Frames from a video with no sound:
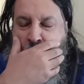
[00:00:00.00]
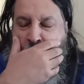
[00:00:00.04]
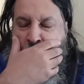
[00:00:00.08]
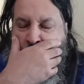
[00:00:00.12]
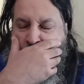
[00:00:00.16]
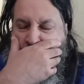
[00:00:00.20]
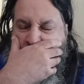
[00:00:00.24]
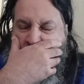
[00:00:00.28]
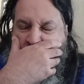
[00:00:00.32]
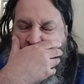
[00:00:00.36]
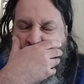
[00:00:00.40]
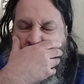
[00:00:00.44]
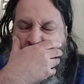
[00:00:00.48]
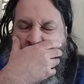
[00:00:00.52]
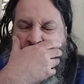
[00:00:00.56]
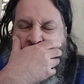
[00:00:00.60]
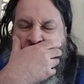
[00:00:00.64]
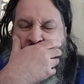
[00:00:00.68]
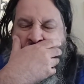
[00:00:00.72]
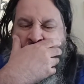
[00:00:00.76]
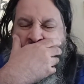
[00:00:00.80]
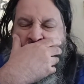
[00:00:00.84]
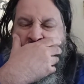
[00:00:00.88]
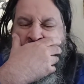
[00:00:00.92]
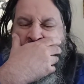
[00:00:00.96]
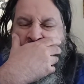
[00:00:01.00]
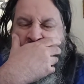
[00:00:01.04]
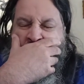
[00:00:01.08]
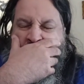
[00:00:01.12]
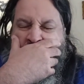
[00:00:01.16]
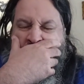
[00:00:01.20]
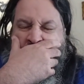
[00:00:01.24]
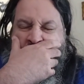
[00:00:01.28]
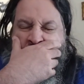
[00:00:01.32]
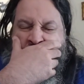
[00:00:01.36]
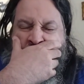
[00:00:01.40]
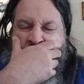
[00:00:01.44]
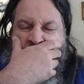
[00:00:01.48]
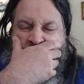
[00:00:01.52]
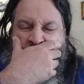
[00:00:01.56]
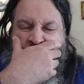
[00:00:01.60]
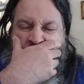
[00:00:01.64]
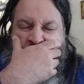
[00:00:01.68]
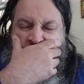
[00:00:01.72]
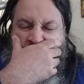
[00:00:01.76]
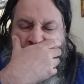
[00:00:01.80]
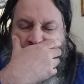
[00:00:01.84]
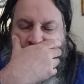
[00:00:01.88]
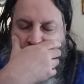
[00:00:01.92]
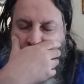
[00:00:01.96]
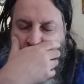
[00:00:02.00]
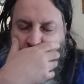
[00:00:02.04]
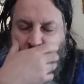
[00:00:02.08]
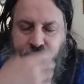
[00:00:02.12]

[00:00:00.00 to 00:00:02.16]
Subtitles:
Nothing is said.